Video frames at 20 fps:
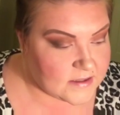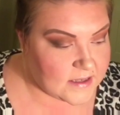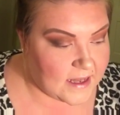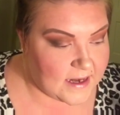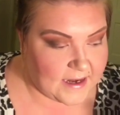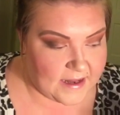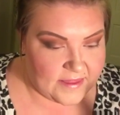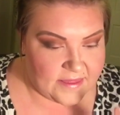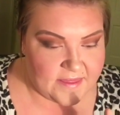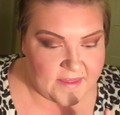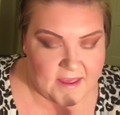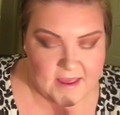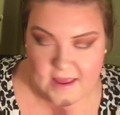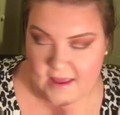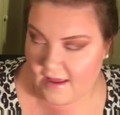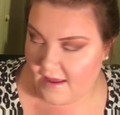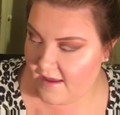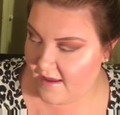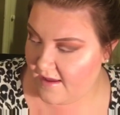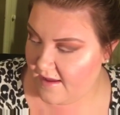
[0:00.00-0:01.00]
And I
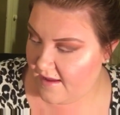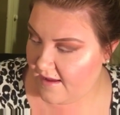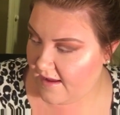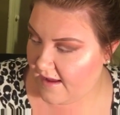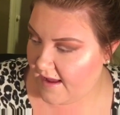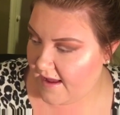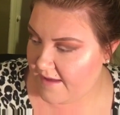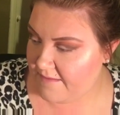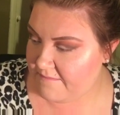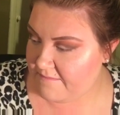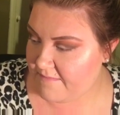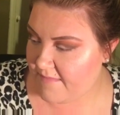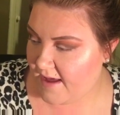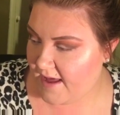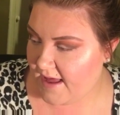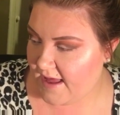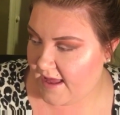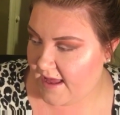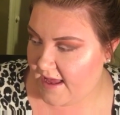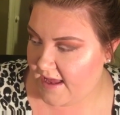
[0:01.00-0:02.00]
think I
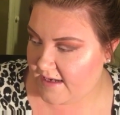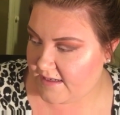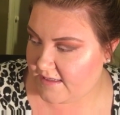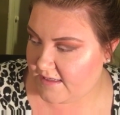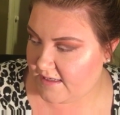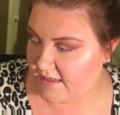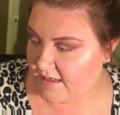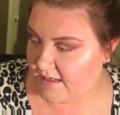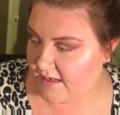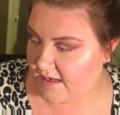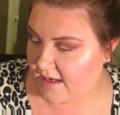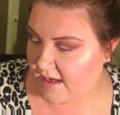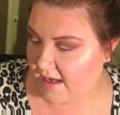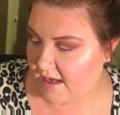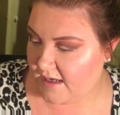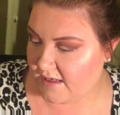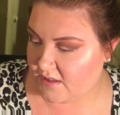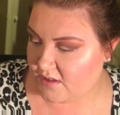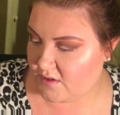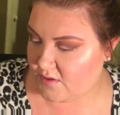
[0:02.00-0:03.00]
might
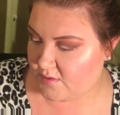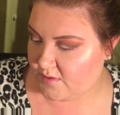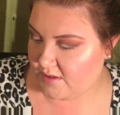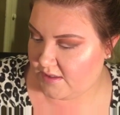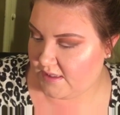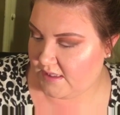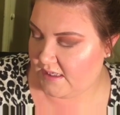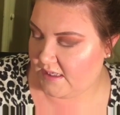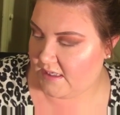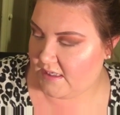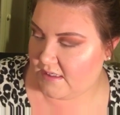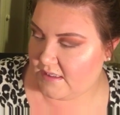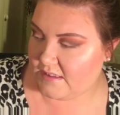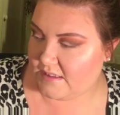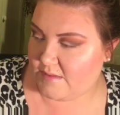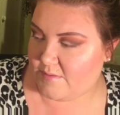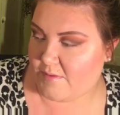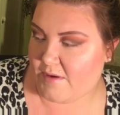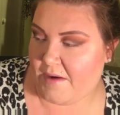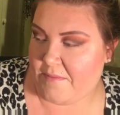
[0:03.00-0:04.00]
actually
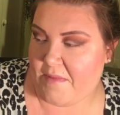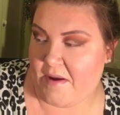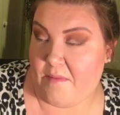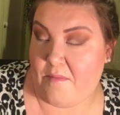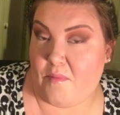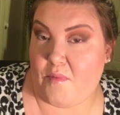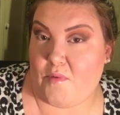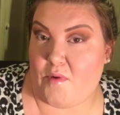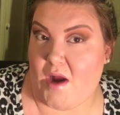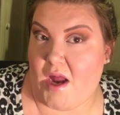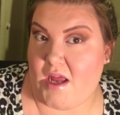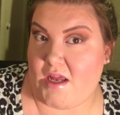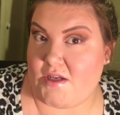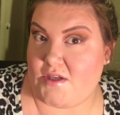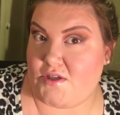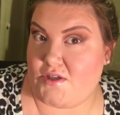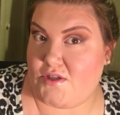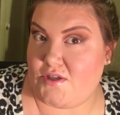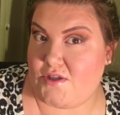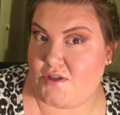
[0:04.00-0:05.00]
spray my
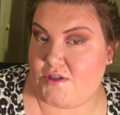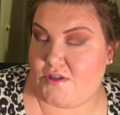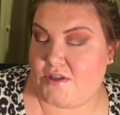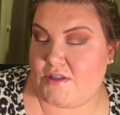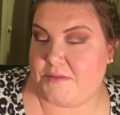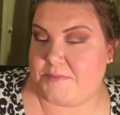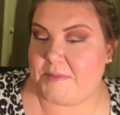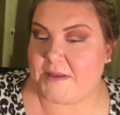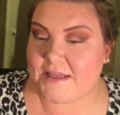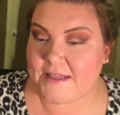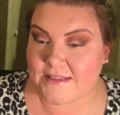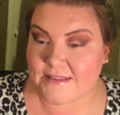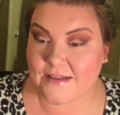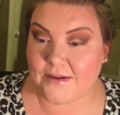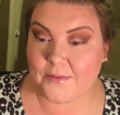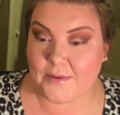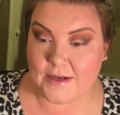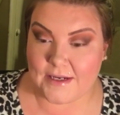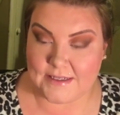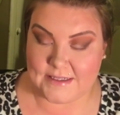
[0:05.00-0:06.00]
brush just because
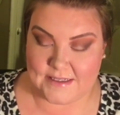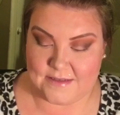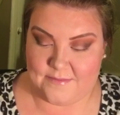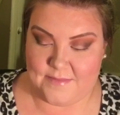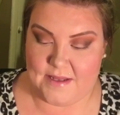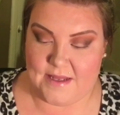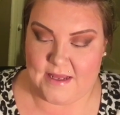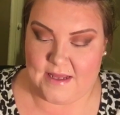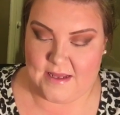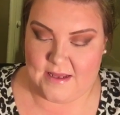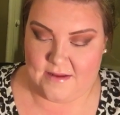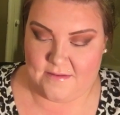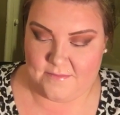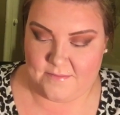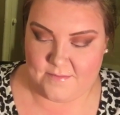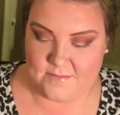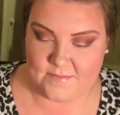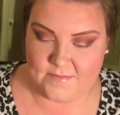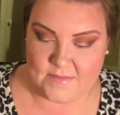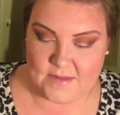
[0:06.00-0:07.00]
I want it to be
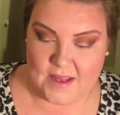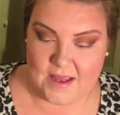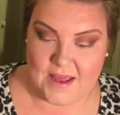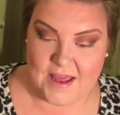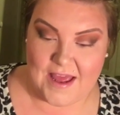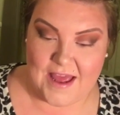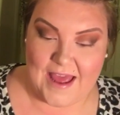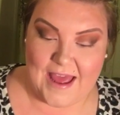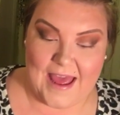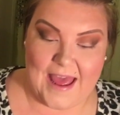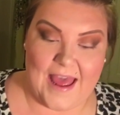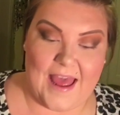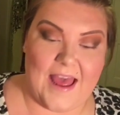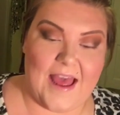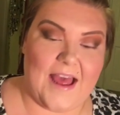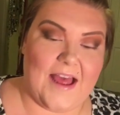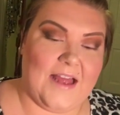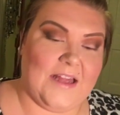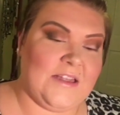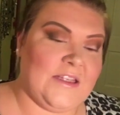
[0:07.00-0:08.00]

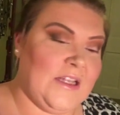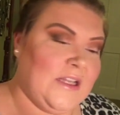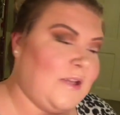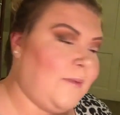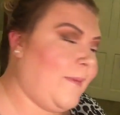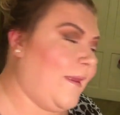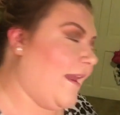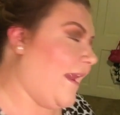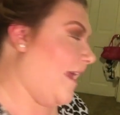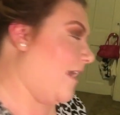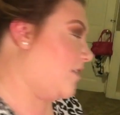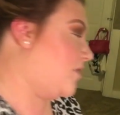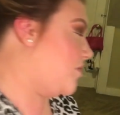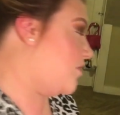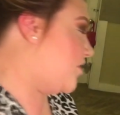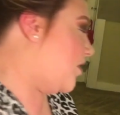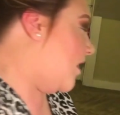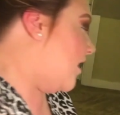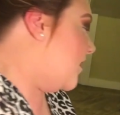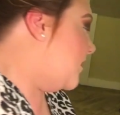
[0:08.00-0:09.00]
a little bit
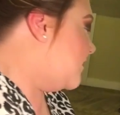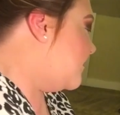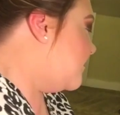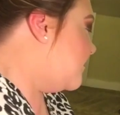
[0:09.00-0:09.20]
extra.